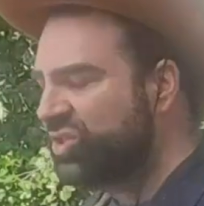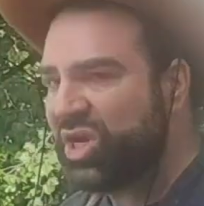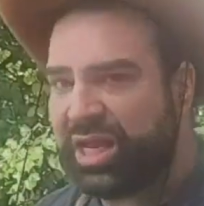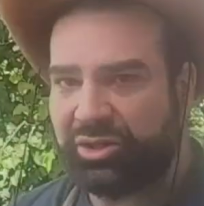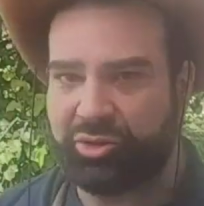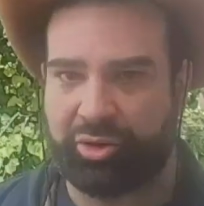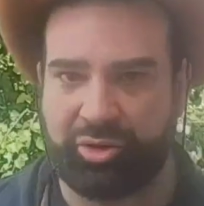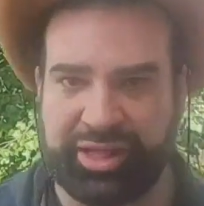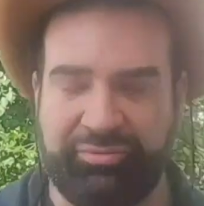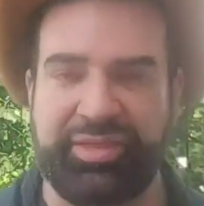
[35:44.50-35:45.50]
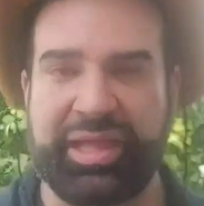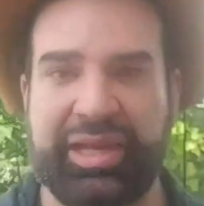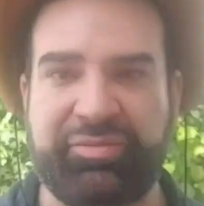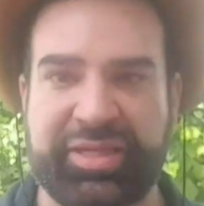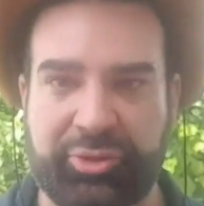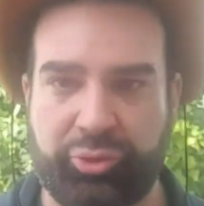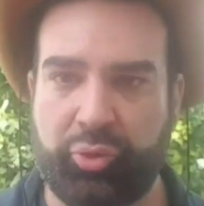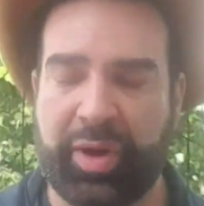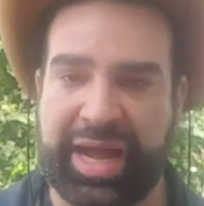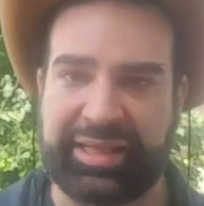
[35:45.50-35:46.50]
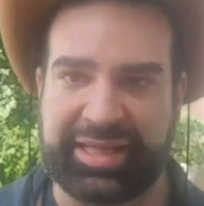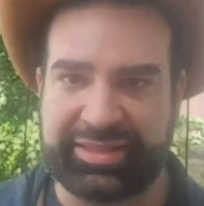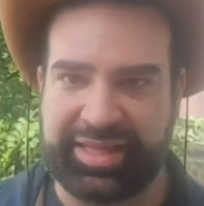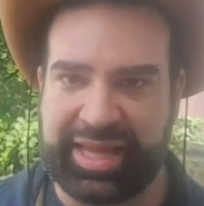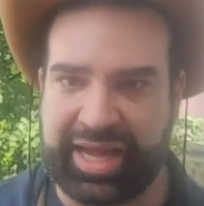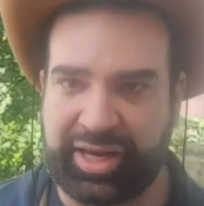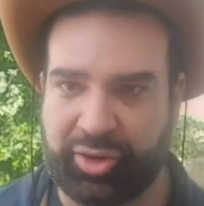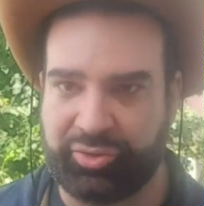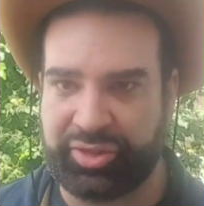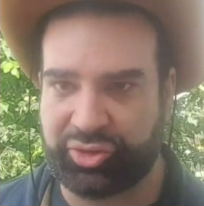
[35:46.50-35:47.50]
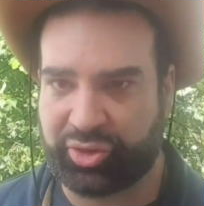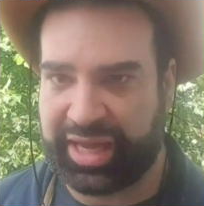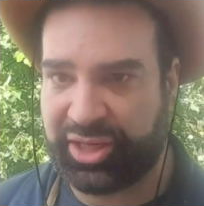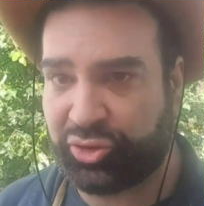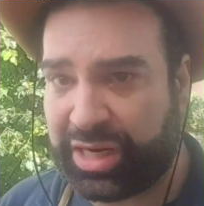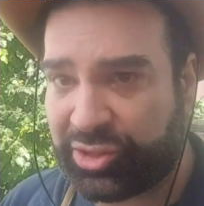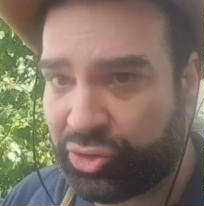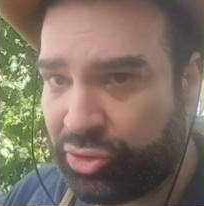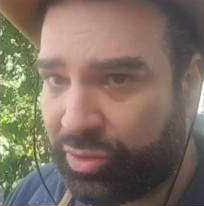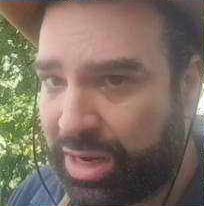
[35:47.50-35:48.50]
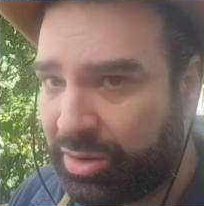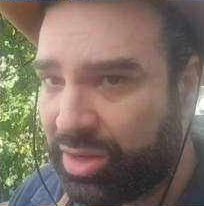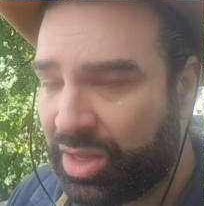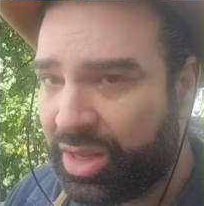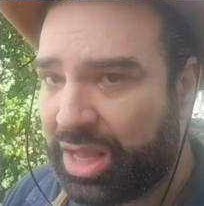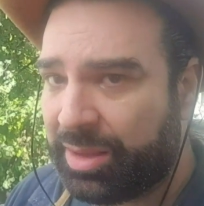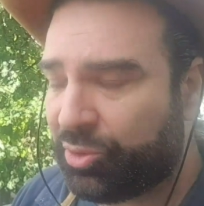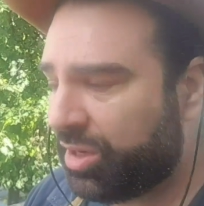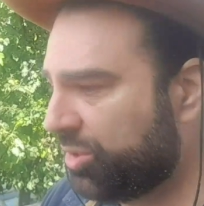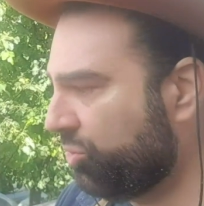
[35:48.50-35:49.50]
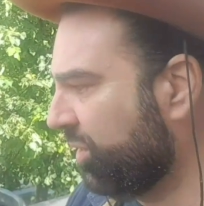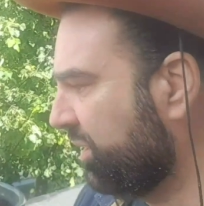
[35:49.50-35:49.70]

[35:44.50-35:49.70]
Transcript: gentle. If the leaves are too wide, as they are on this occasion, I'll show you how I'm gonna do it,